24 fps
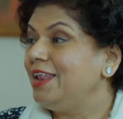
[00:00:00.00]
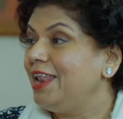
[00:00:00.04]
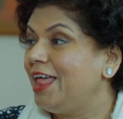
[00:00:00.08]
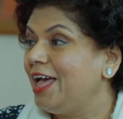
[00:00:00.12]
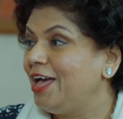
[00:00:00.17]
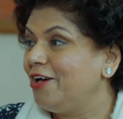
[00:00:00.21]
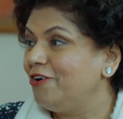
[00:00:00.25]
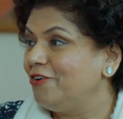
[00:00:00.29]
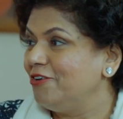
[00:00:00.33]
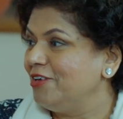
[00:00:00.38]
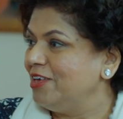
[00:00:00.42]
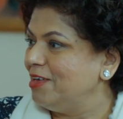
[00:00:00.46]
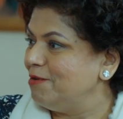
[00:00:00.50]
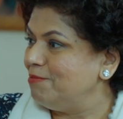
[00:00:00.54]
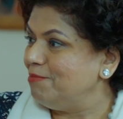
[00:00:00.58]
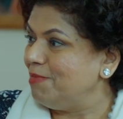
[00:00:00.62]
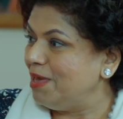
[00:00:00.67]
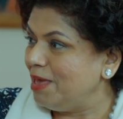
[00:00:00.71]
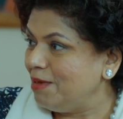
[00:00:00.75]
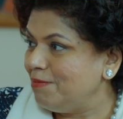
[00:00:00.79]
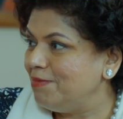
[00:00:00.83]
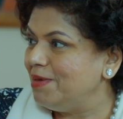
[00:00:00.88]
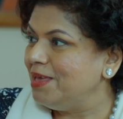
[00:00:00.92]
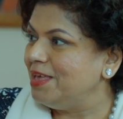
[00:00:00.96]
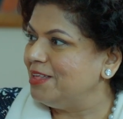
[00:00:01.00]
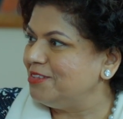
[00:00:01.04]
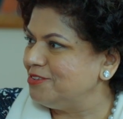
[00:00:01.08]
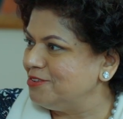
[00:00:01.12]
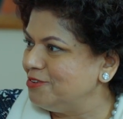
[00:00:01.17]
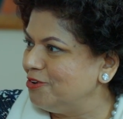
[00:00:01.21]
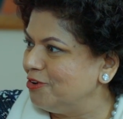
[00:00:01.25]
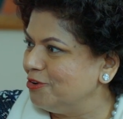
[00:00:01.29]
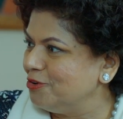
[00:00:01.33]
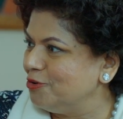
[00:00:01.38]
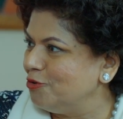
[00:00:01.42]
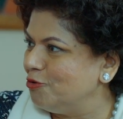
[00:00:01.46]
Now, maybe it's
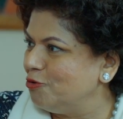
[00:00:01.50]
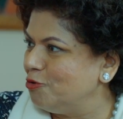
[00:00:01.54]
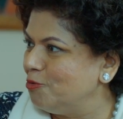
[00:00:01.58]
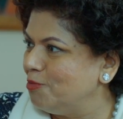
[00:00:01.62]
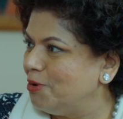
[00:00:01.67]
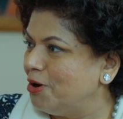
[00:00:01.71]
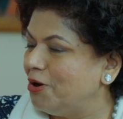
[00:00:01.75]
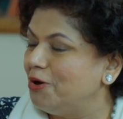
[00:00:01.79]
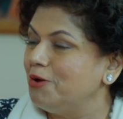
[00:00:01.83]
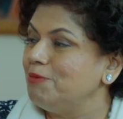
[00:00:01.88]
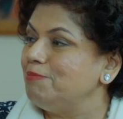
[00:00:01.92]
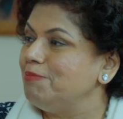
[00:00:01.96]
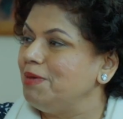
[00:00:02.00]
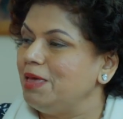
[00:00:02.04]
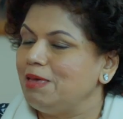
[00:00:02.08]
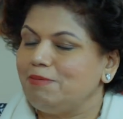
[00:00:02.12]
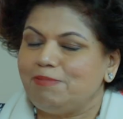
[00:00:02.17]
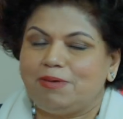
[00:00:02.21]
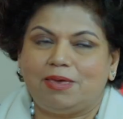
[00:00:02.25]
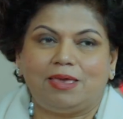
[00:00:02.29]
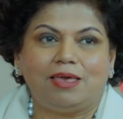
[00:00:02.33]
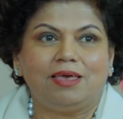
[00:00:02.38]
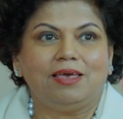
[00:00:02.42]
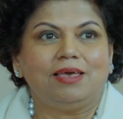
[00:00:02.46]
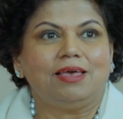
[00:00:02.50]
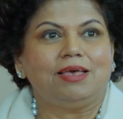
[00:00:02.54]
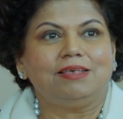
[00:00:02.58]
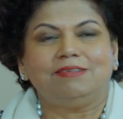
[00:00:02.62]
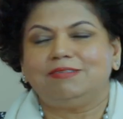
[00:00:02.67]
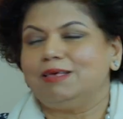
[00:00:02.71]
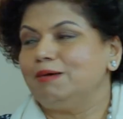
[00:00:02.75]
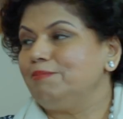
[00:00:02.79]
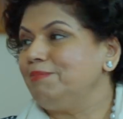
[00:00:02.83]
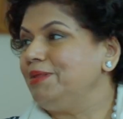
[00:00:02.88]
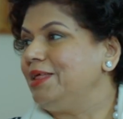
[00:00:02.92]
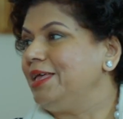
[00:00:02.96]
not Kookaburra, maybe
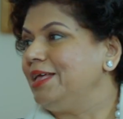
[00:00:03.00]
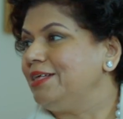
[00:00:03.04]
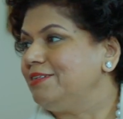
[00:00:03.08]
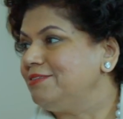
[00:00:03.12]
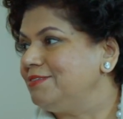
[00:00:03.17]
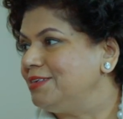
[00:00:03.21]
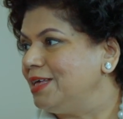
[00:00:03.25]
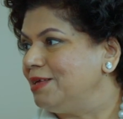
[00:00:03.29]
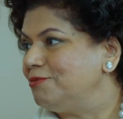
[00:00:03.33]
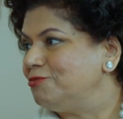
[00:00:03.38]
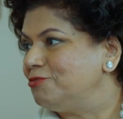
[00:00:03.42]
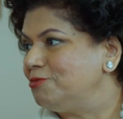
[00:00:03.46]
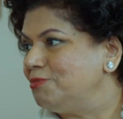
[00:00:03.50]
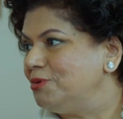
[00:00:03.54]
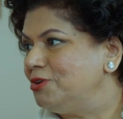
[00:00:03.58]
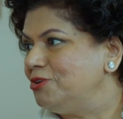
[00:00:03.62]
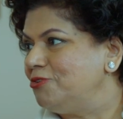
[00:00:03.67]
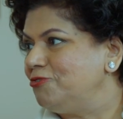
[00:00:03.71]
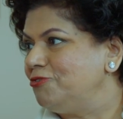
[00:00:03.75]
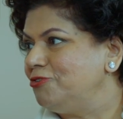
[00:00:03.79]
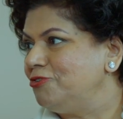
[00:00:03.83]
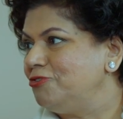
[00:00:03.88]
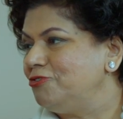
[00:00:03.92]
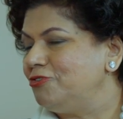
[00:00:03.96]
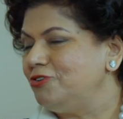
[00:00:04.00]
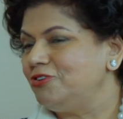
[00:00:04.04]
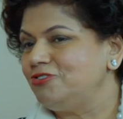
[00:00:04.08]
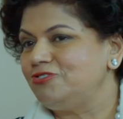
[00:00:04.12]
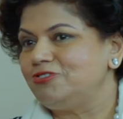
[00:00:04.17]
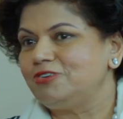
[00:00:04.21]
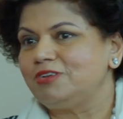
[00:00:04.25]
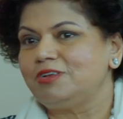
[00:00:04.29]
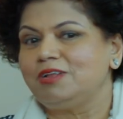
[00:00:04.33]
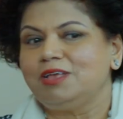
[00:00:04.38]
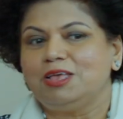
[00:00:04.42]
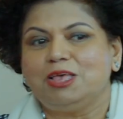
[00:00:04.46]
somebody else comes from a different
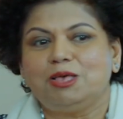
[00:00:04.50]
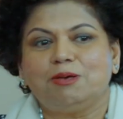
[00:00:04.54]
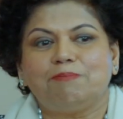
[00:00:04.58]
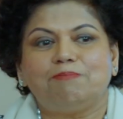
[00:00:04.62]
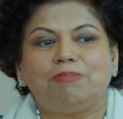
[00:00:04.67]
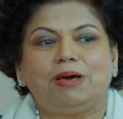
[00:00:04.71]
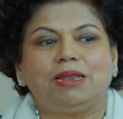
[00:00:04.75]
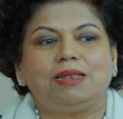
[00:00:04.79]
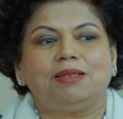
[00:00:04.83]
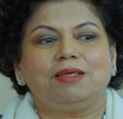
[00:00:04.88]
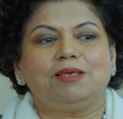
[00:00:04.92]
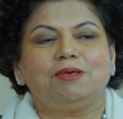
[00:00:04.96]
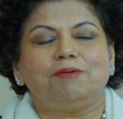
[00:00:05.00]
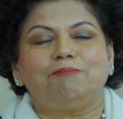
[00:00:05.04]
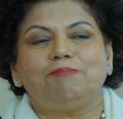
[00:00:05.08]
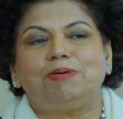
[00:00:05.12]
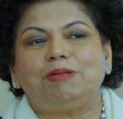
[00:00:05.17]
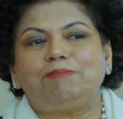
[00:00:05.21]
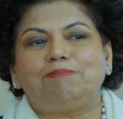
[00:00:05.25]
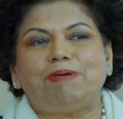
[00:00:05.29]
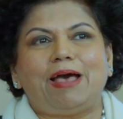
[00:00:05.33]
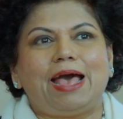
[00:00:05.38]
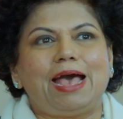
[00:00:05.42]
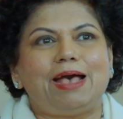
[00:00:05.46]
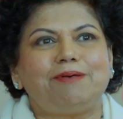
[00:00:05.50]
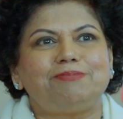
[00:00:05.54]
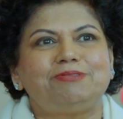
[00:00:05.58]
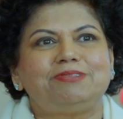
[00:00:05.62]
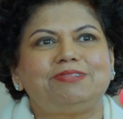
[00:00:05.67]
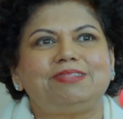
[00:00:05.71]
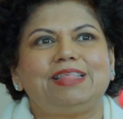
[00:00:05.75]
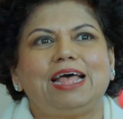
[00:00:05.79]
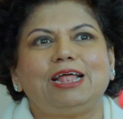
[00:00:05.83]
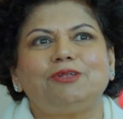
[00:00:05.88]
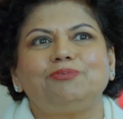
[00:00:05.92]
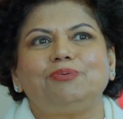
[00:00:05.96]
tradition, but perhaps
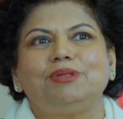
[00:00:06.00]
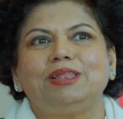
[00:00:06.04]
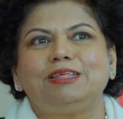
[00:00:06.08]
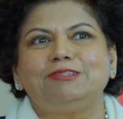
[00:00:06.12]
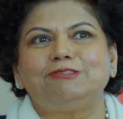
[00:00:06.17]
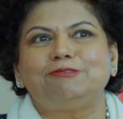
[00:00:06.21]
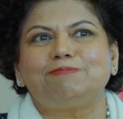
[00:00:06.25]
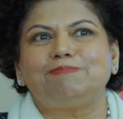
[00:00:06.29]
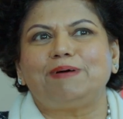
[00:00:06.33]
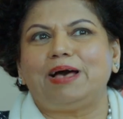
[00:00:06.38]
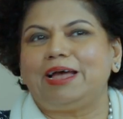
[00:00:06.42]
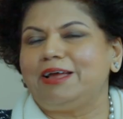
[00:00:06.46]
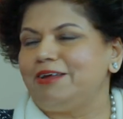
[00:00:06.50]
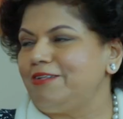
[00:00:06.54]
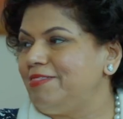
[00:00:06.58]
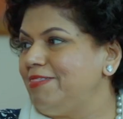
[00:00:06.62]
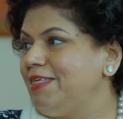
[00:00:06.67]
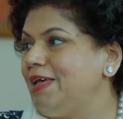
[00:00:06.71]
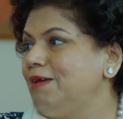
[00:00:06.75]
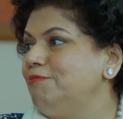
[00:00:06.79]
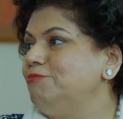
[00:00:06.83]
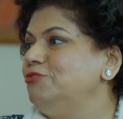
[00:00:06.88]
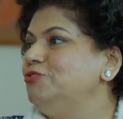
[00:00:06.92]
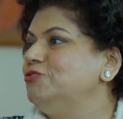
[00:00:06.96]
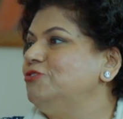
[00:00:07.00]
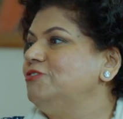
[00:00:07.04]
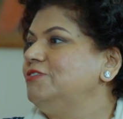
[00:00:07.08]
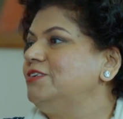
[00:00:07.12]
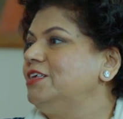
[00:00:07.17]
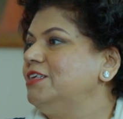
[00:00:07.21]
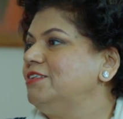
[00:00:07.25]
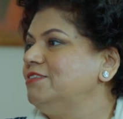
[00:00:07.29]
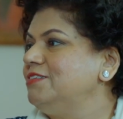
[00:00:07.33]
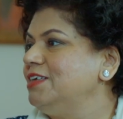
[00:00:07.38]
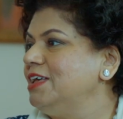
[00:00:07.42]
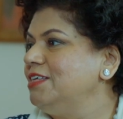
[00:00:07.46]
that will inspire them to
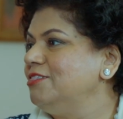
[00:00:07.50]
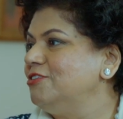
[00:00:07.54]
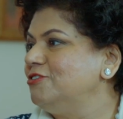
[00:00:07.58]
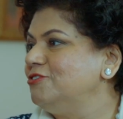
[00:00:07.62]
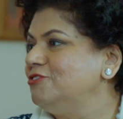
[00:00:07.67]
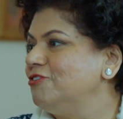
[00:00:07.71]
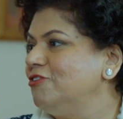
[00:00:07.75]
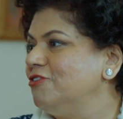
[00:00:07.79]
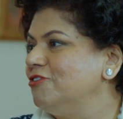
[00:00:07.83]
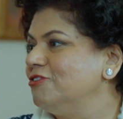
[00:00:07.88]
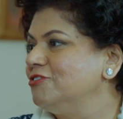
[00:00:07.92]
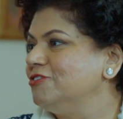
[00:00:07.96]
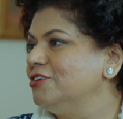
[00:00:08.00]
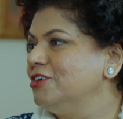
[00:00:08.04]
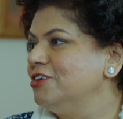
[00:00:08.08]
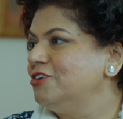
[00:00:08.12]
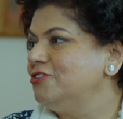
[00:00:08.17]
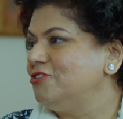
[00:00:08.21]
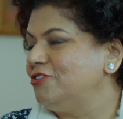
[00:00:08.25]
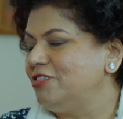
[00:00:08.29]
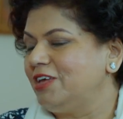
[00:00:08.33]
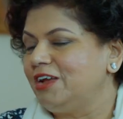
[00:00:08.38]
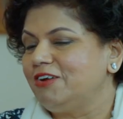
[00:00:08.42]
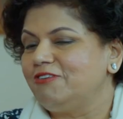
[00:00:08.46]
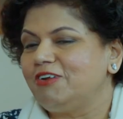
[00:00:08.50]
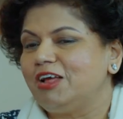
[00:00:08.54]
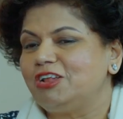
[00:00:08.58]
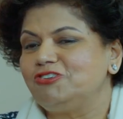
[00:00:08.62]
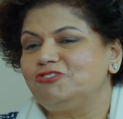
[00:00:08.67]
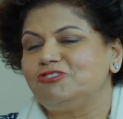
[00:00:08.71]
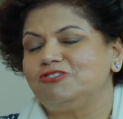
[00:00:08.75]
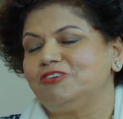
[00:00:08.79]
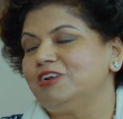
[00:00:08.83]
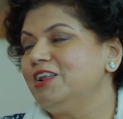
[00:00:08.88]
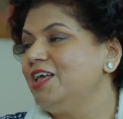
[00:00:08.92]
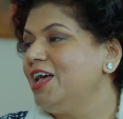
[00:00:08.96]
sing the songs to their
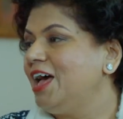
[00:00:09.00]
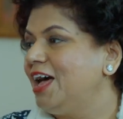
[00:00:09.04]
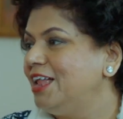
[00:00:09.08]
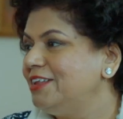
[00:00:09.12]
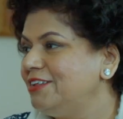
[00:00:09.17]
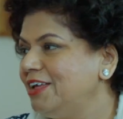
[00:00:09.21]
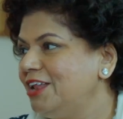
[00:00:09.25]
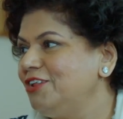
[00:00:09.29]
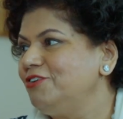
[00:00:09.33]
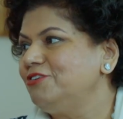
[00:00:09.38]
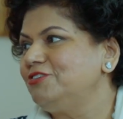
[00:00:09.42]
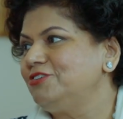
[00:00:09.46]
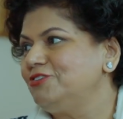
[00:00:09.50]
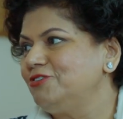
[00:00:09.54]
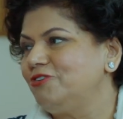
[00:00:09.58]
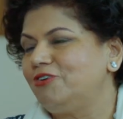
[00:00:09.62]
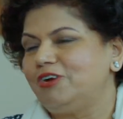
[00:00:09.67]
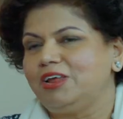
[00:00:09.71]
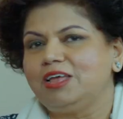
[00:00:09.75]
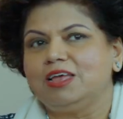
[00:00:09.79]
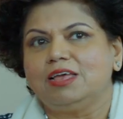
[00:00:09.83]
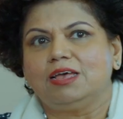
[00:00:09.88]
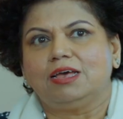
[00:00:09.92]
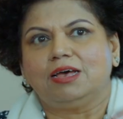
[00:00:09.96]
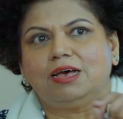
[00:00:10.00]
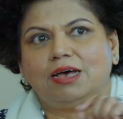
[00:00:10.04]
grandchildren. I'll tell you a story.